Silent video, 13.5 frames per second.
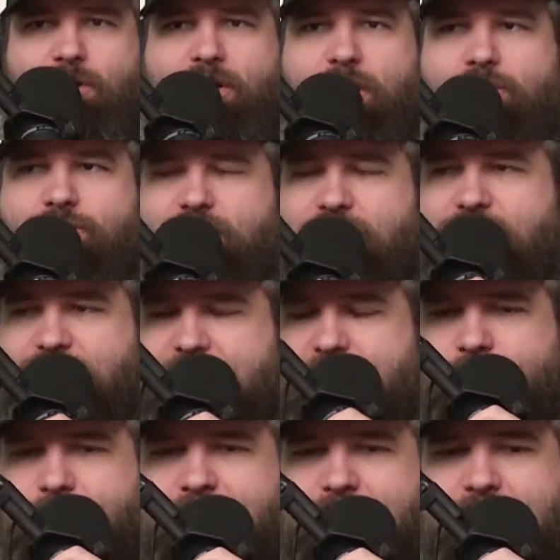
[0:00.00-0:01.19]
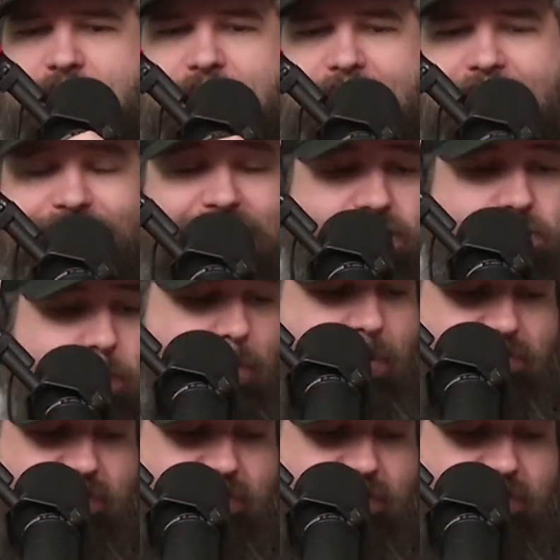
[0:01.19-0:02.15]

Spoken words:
of close things out. And that's where we've